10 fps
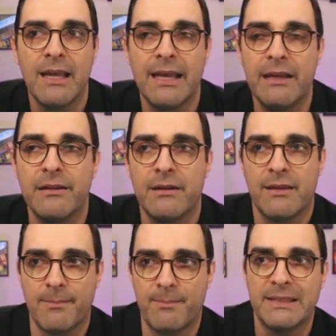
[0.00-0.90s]
either
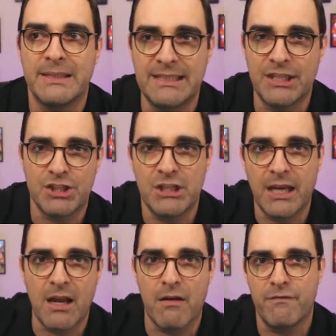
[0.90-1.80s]
the
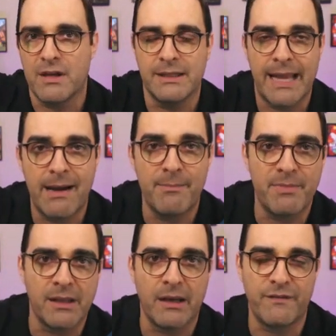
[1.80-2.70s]
positioning of the
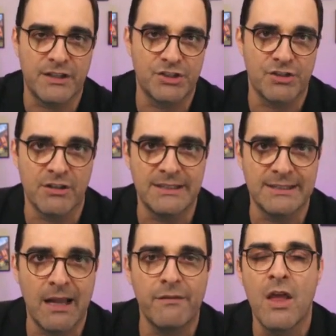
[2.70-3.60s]
lamp, the light fixture
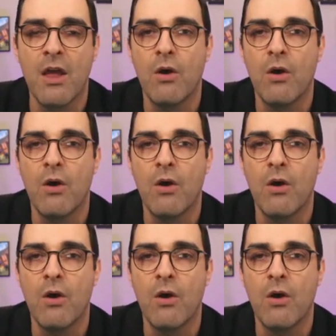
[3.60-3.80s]
itself,